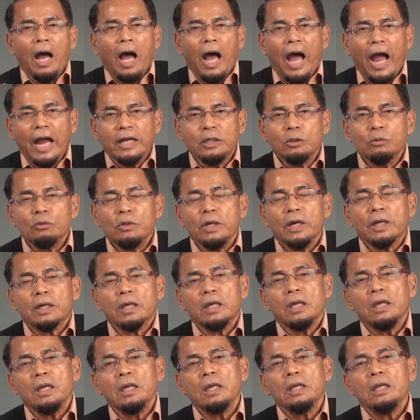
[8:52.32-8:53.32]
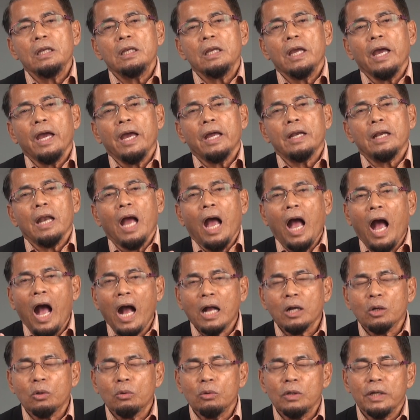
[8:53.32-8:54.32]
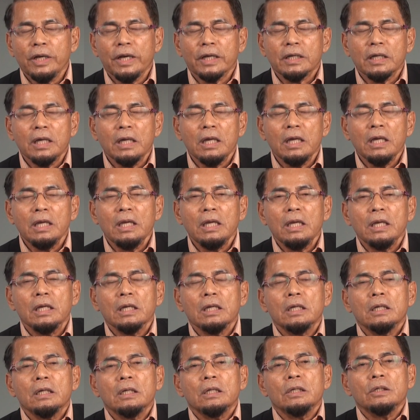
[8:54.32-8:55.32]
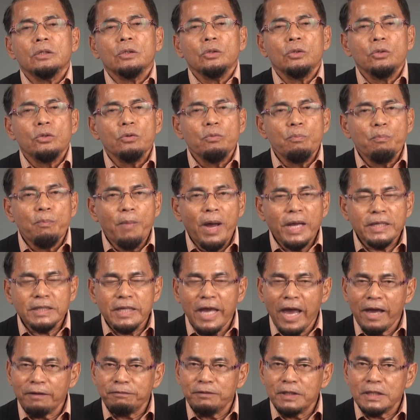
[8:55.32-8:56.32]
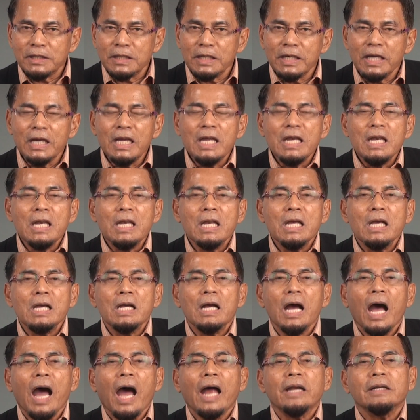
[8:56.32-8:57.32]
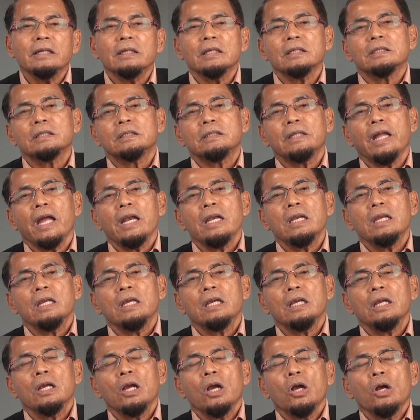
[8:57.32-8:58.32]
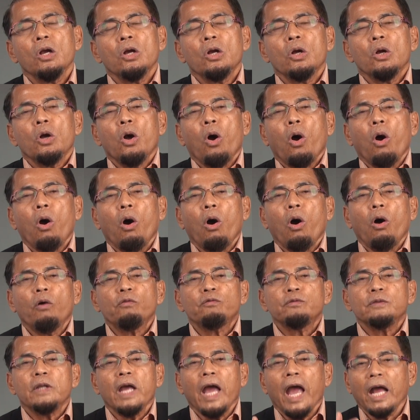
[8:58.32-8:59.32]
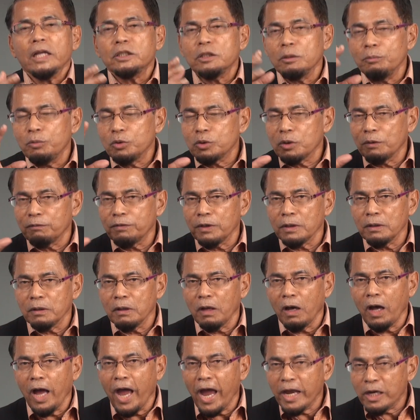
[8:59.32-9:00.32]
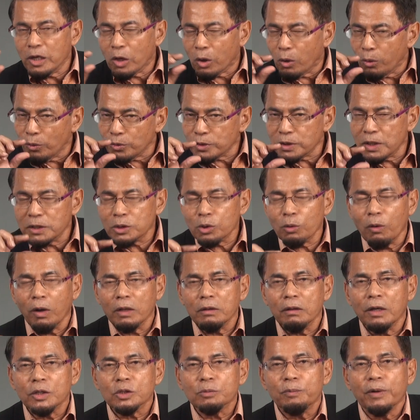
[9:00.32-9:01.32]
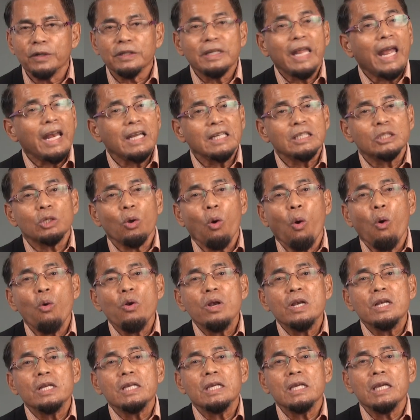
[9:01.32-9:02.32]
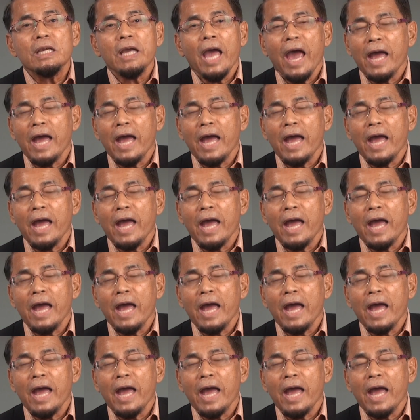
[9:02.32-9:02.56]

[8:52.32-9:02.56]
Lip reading: ainul yakin and haqqul yakin, you must have this inner understanding of the attributes of Allah and closeness to Allah subhanahu. That is only